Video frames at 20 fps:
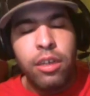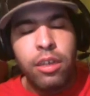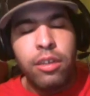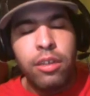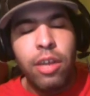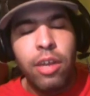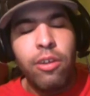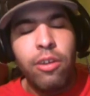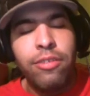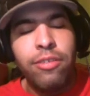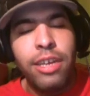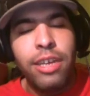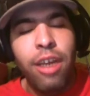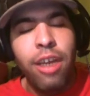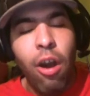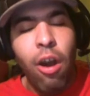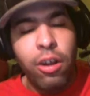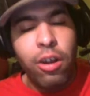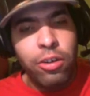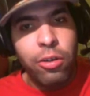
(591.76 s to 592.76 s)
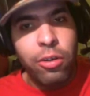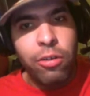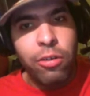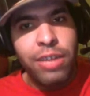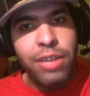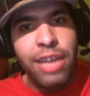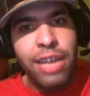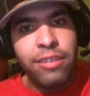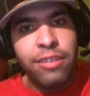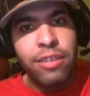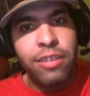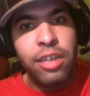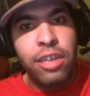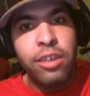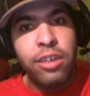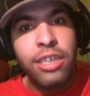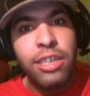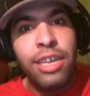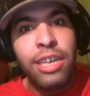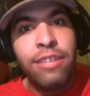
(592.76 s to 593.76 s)
There is an article that is
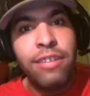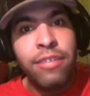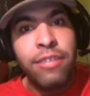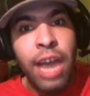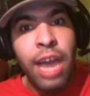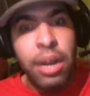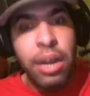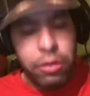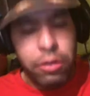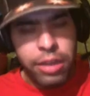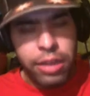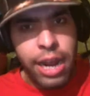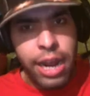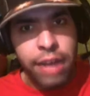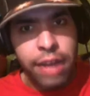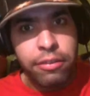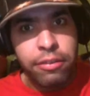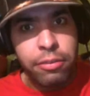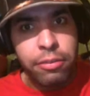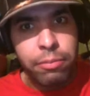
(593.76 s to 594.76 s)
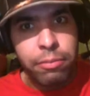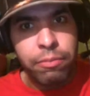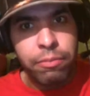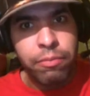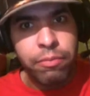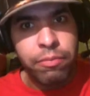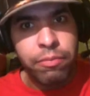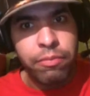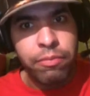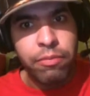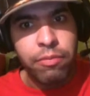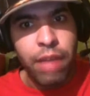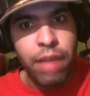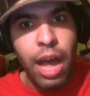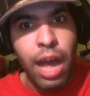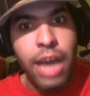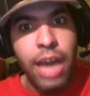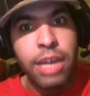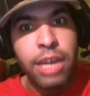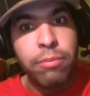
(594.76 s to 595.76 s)
literally entitled that.
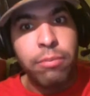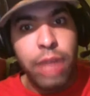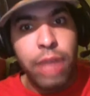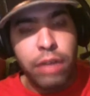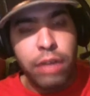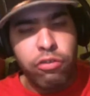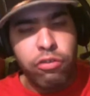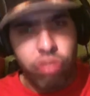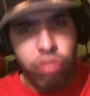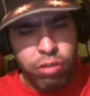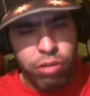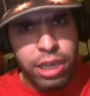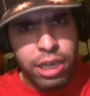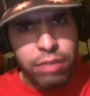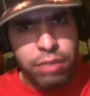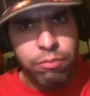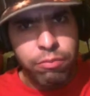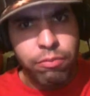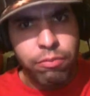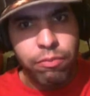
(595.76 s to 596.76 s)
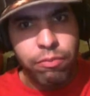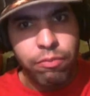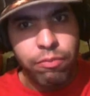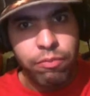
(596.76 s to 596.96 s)
I am not joking.